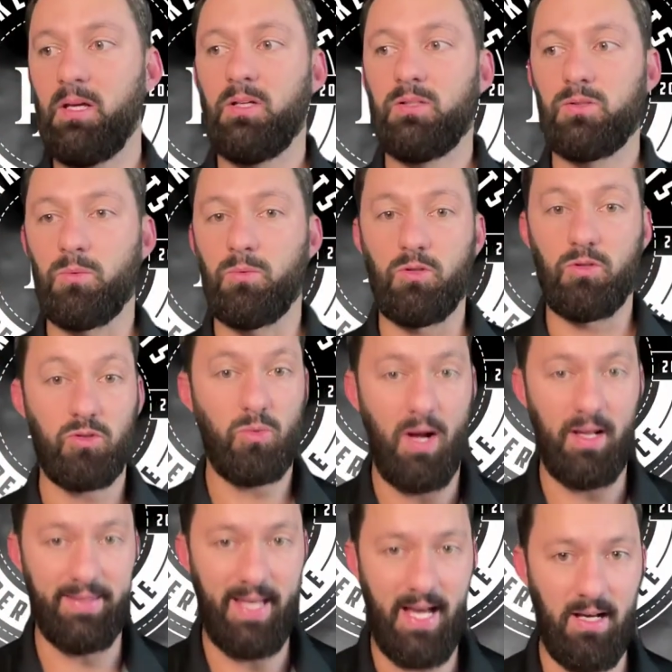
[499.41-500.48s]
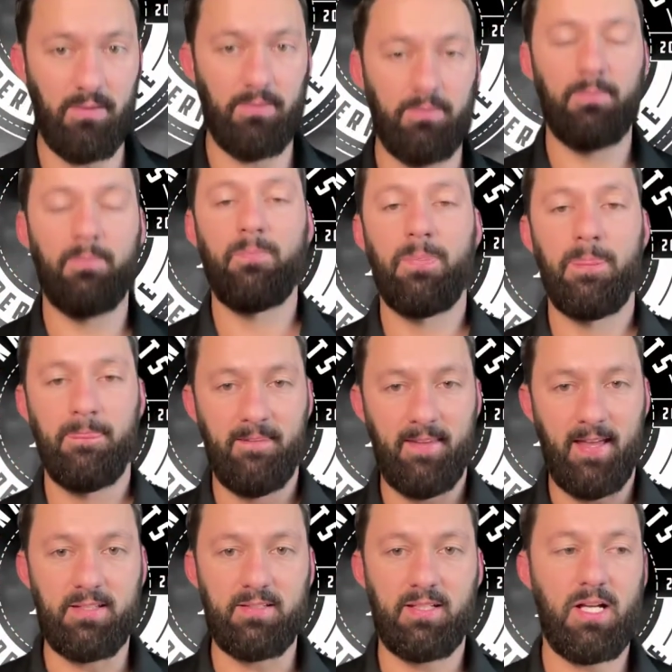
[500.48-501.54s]
So when you squat down
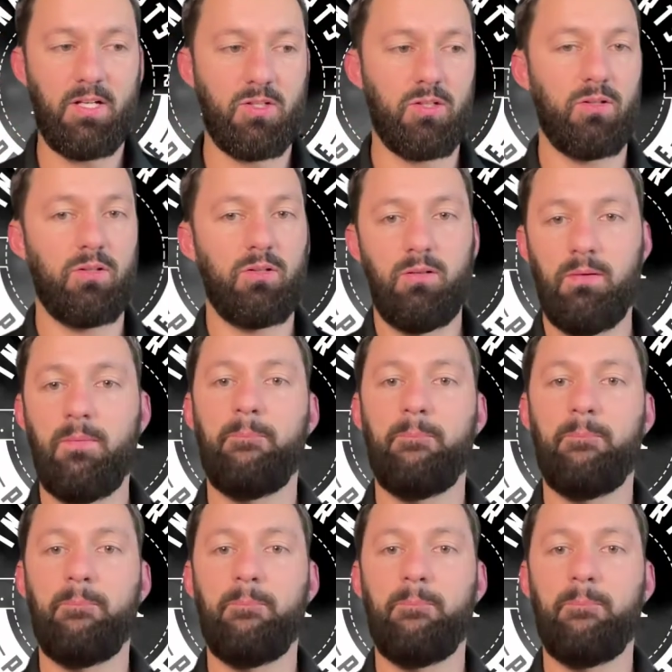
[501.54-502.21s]
as a catcher